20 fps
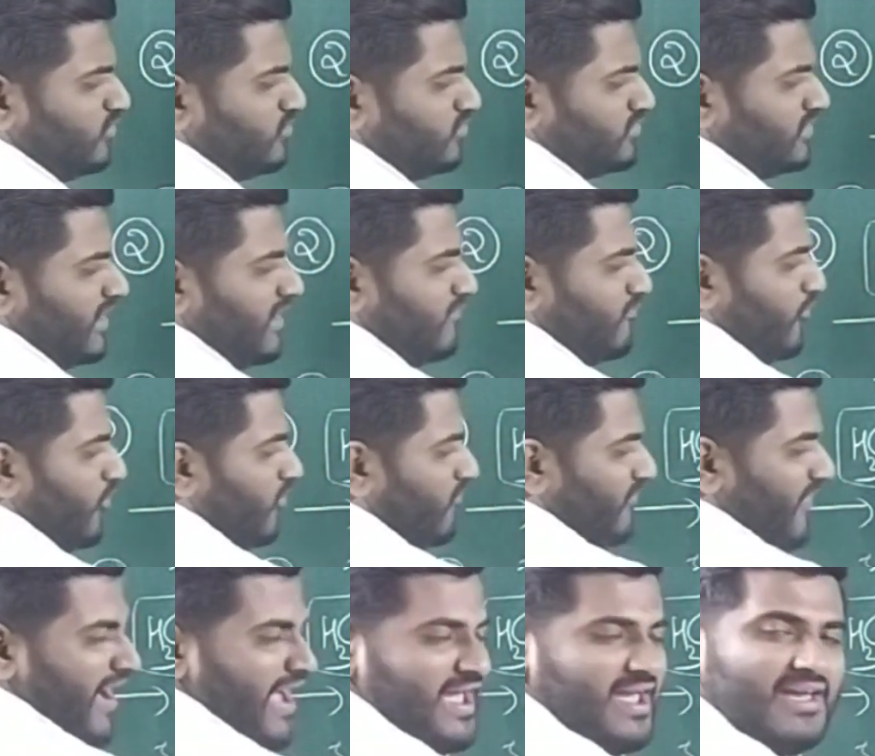2, 3, 4,
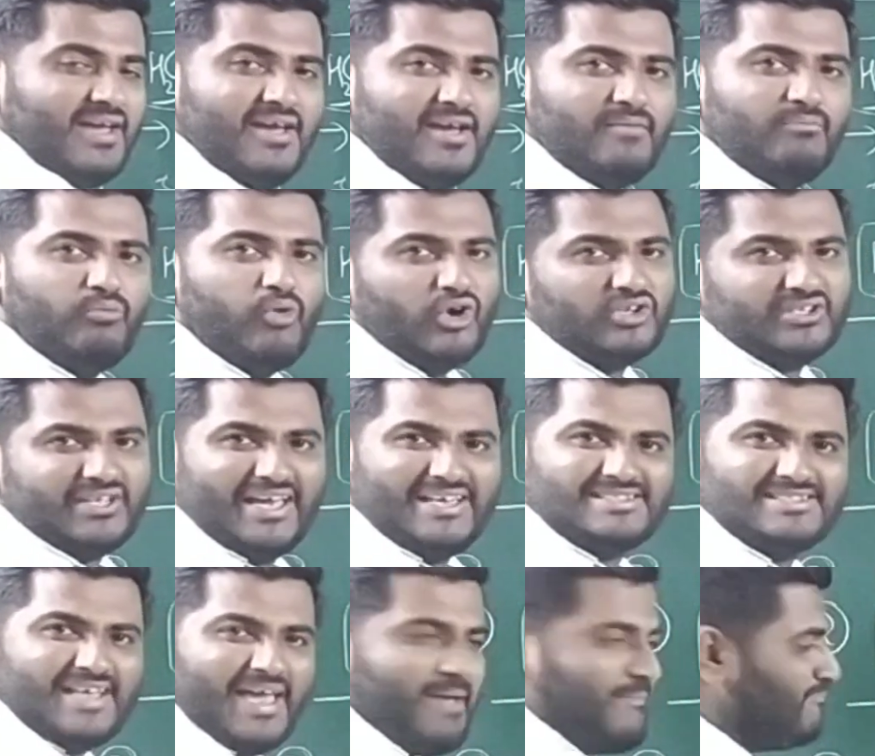5. Both
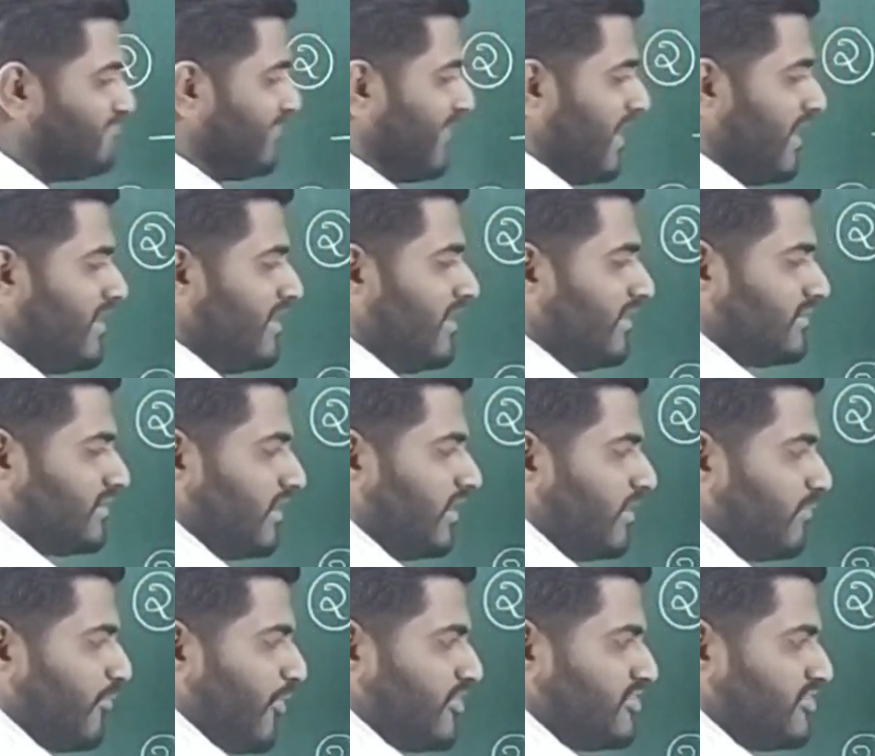case same. Third